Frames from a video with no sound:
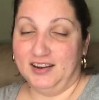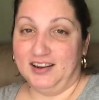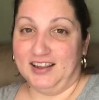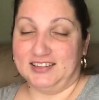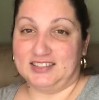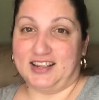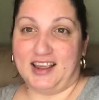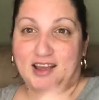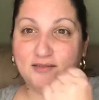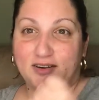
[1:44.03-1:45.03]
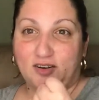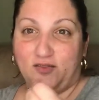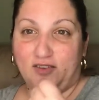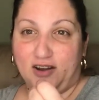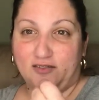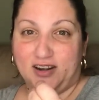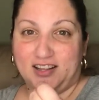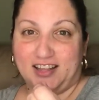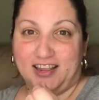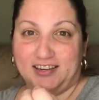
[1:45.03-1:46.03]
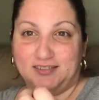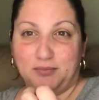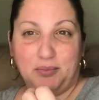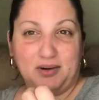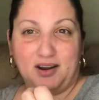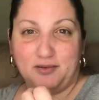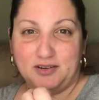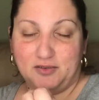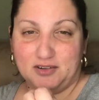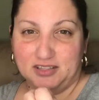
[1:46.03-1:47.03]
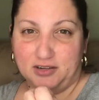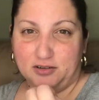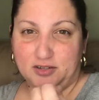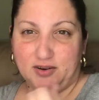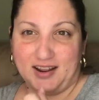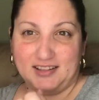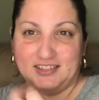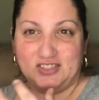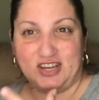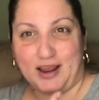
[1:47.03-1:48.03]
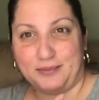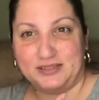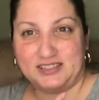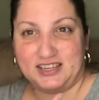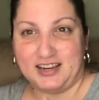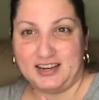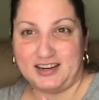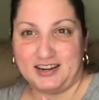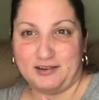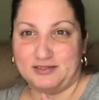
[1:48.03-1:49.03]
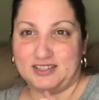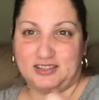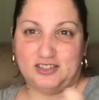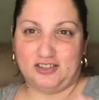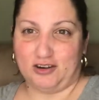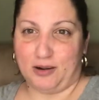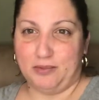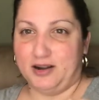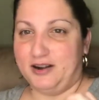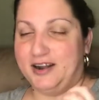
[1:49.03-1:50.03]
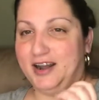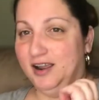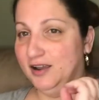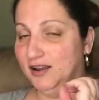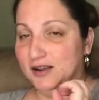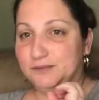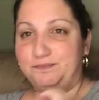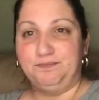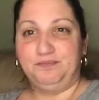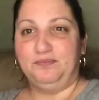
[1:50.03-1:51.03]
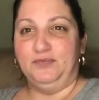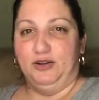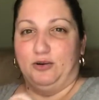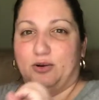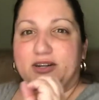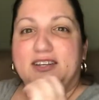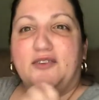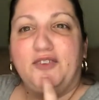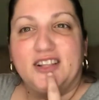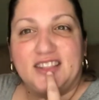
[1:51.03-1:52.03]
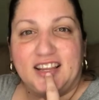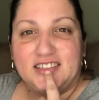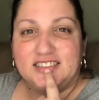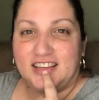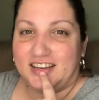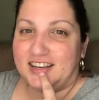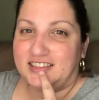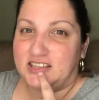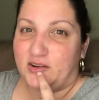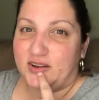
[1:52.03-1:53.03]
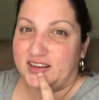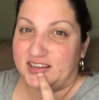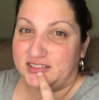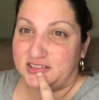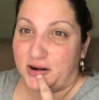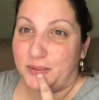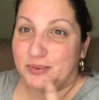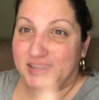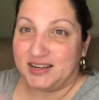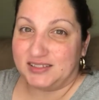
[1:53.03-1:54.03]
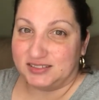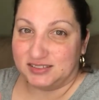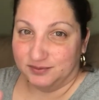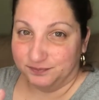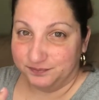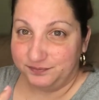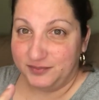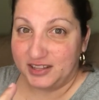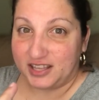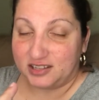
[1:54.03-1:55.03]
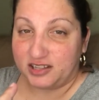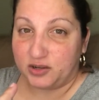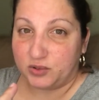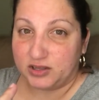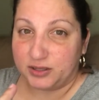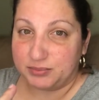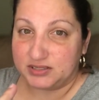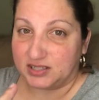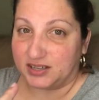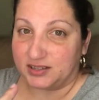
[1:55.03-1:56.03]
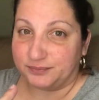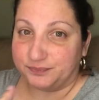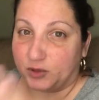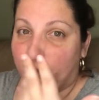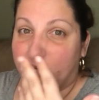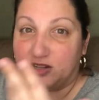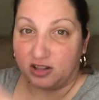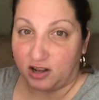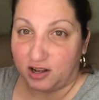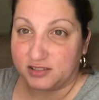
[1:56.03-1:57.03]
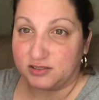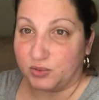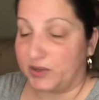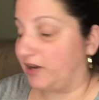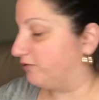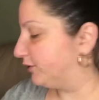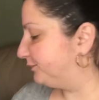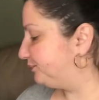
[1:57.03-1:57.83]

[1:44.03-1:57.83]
It's like having your favorite, like, remember how when you were little you had the chapstick and it was like strawberry or different things. And that's how his are, but it's like liquid lipstick or gloss or whatever.